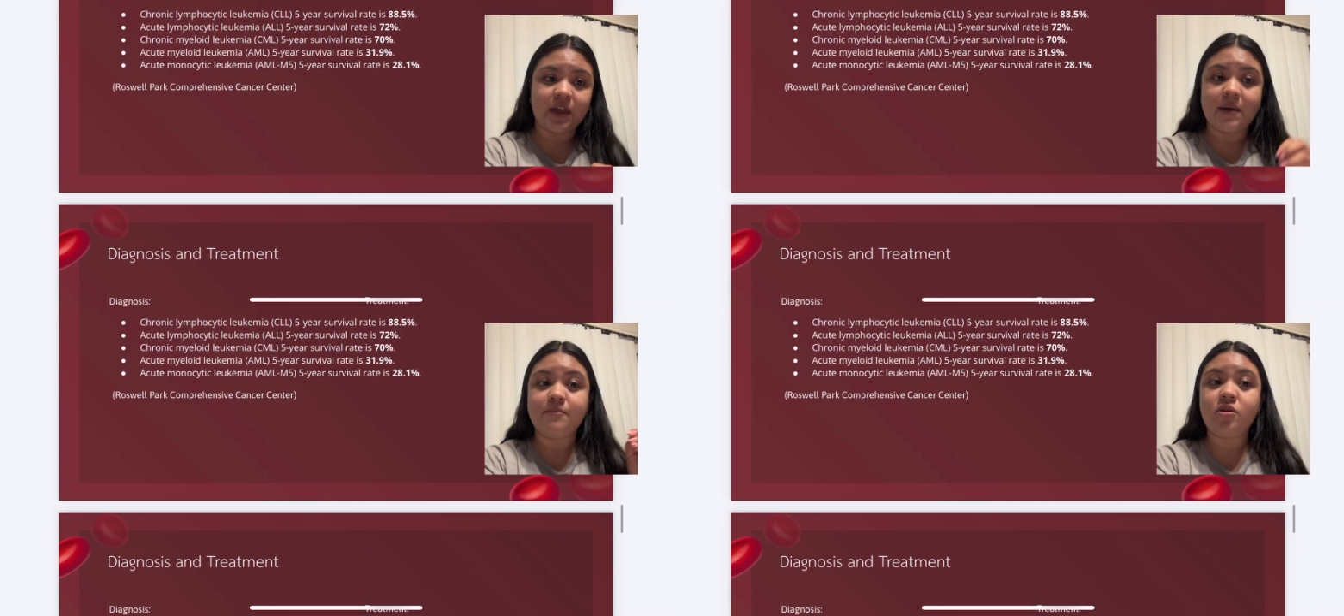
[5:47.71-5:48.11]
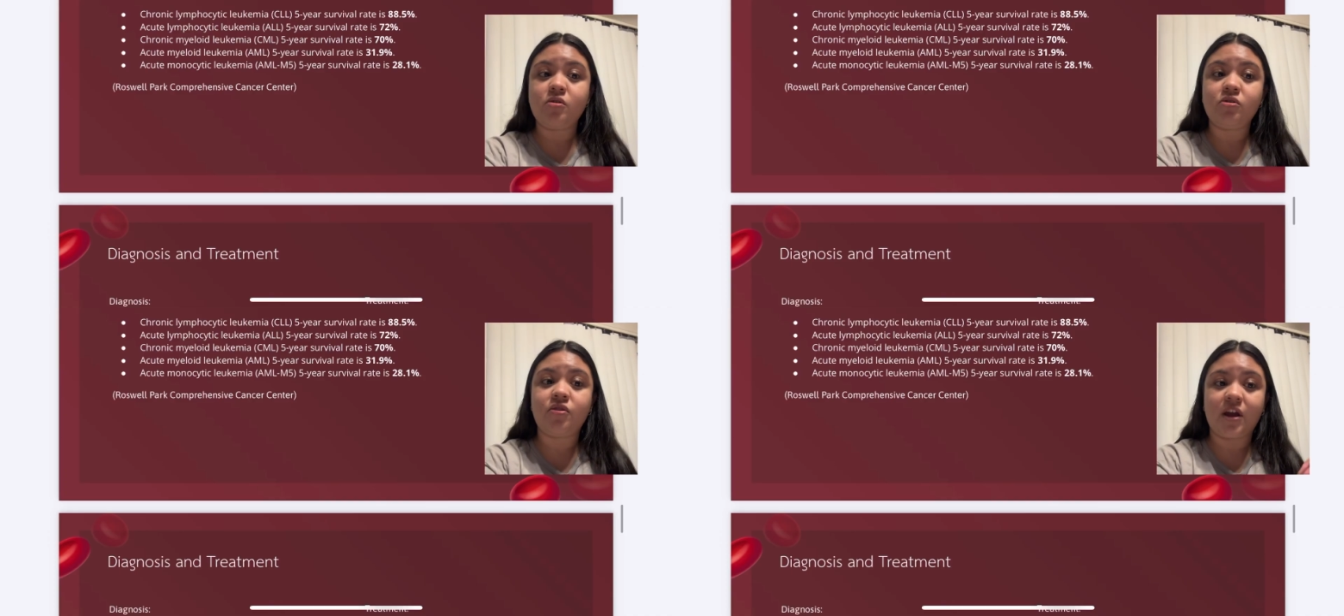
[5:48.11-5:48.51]

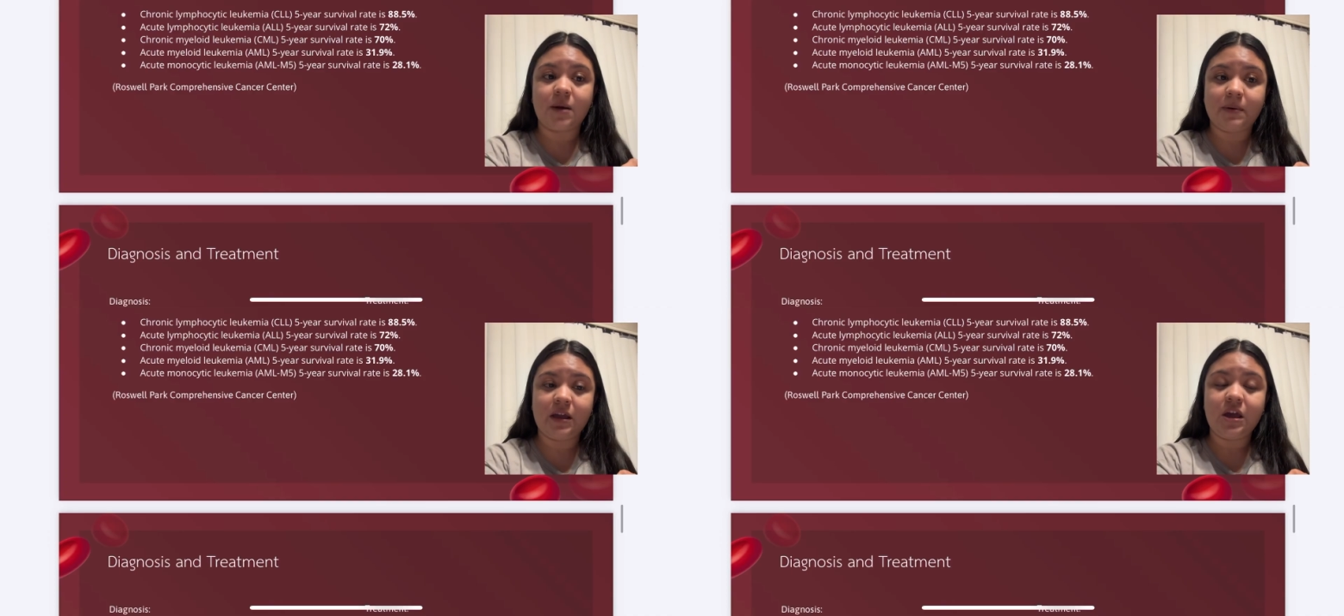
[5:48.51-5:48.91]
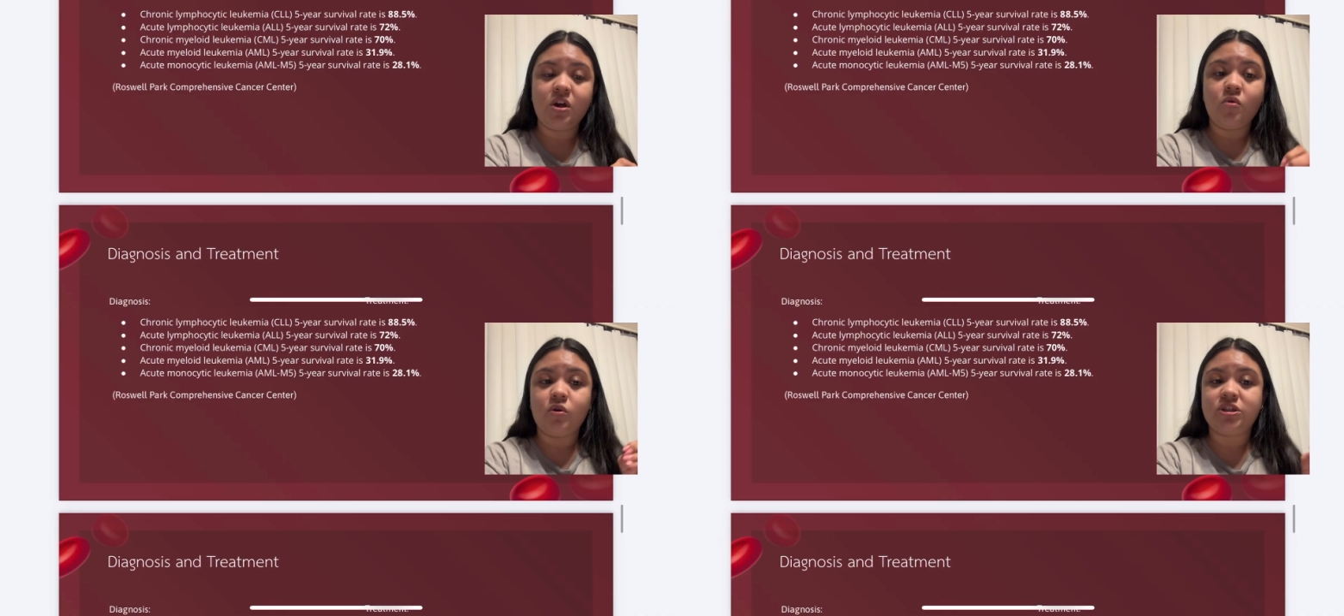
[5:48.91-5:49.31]
immunotherapy,
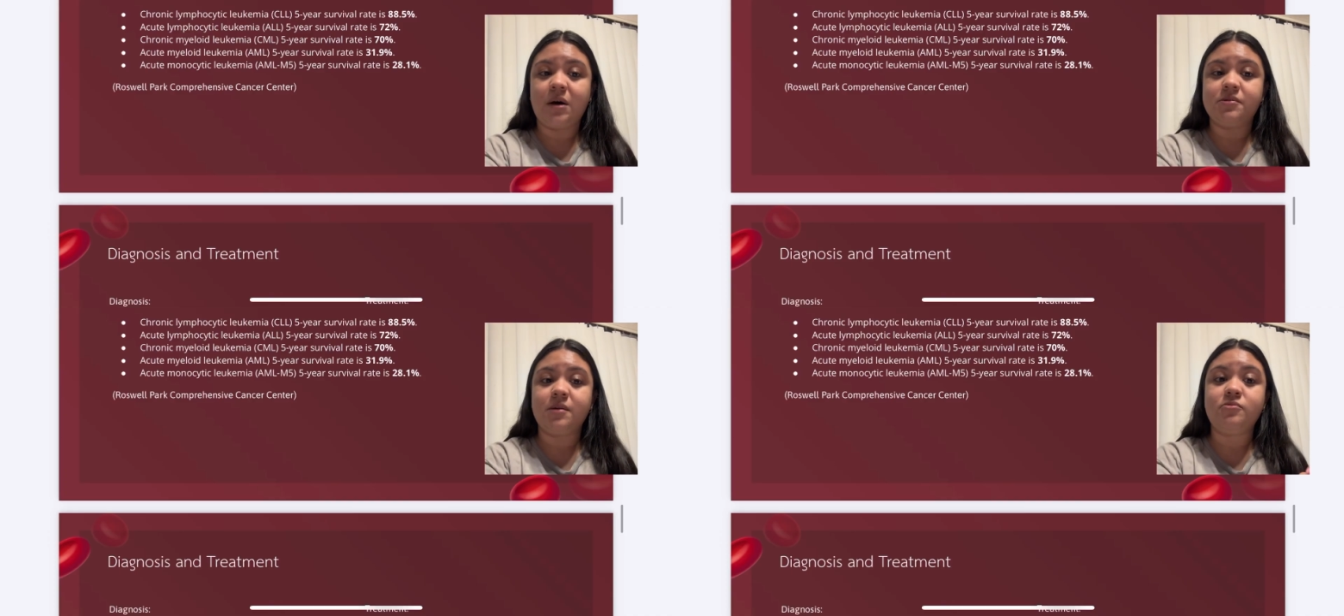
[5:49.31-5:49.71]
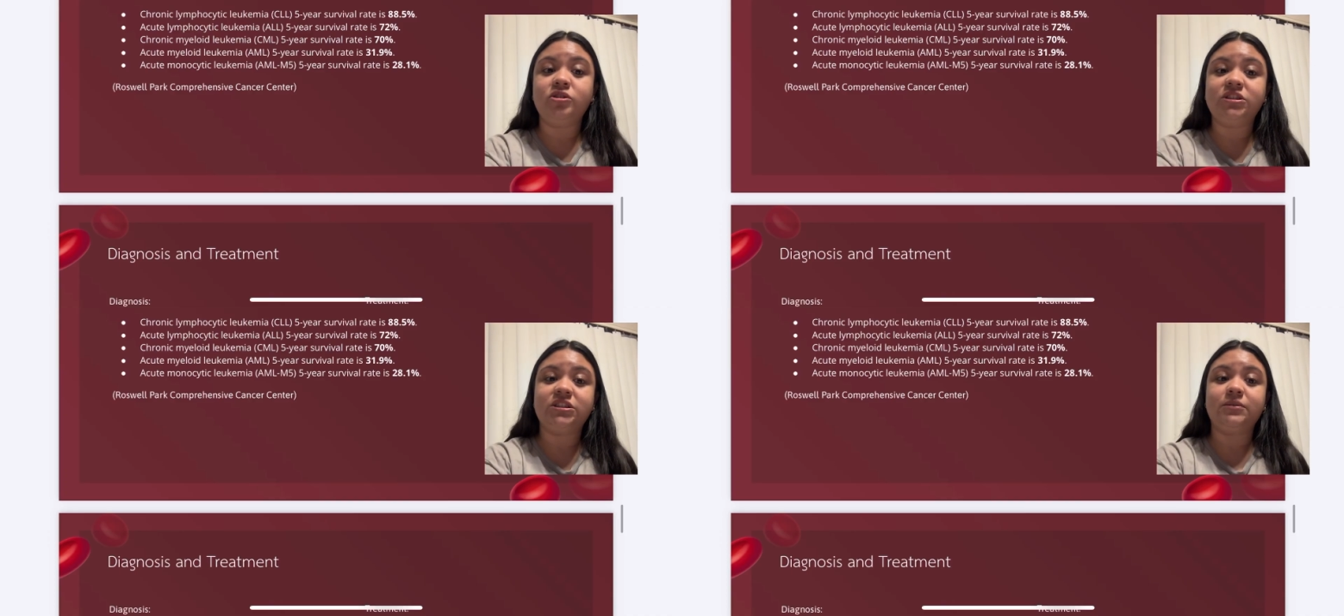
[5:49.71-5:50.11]
which helps the immune
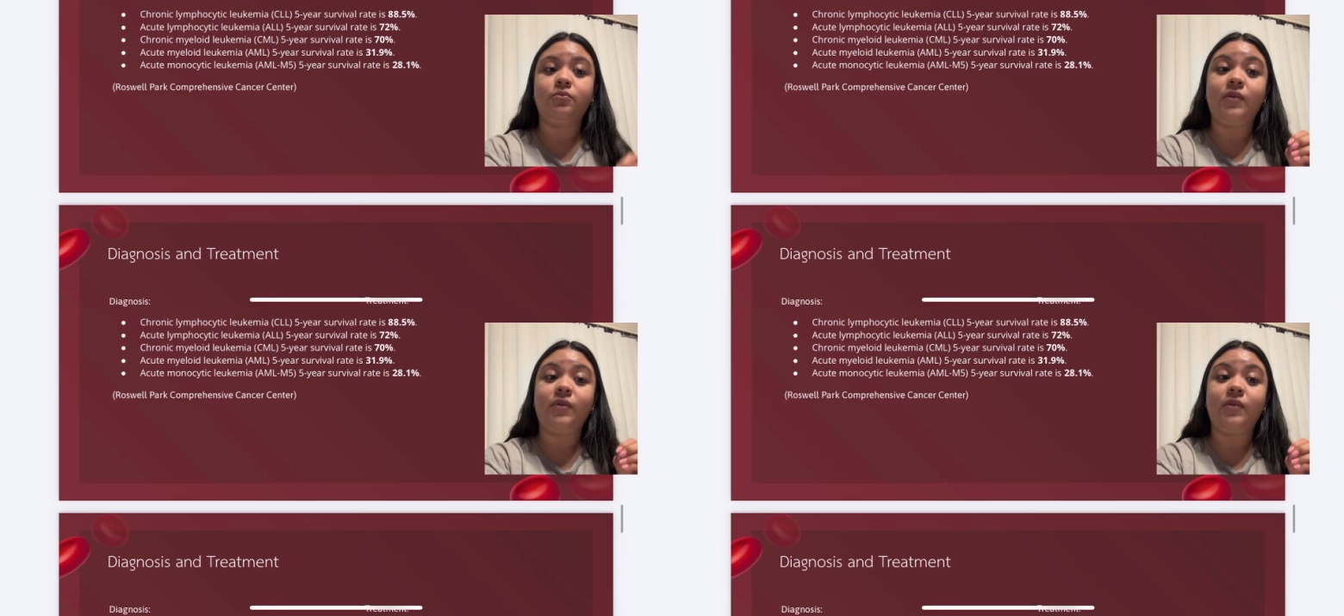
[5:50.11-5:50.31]
system